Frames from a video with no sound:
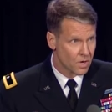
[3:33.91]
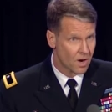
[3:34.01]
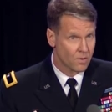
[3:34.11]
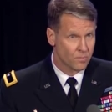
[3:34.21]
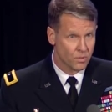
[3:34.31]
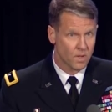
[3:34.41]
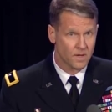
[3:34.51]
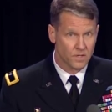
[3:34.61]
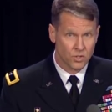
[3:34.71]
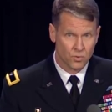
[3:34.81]
our blood
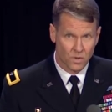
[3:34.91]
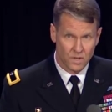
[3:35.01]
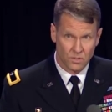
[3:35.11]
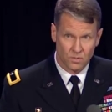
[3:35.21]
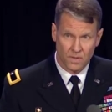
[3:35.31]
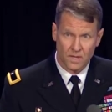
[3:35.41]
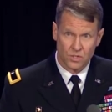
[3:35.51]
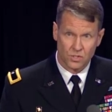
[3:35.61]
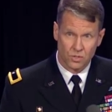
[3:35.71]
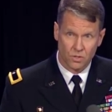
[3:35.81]
and treasure, they
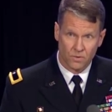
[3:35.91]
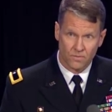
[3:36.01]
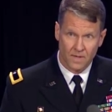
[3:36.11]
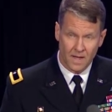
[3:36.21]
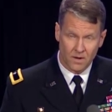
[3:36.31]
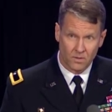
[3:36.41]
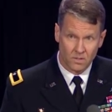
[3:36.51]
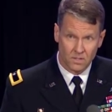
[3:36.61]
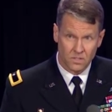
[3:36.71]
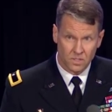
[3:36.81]
serve
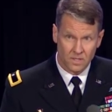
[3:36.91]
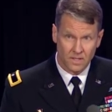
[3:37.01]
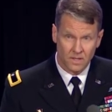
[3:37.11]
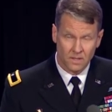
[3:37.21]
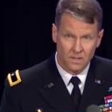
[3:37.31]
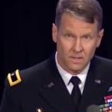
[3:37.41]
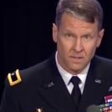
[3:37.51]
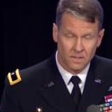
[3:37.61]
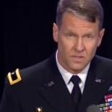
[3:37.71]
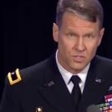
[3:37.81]
tirelessly,
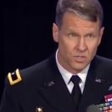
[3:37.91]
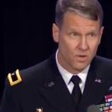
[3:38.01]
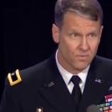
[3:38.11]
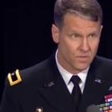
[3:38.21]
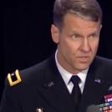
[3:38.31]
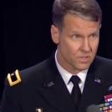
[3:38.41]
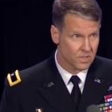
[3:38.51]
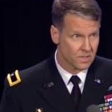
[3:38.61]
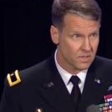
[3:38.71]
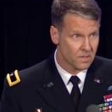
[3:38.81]

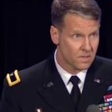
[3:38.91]
selflessly,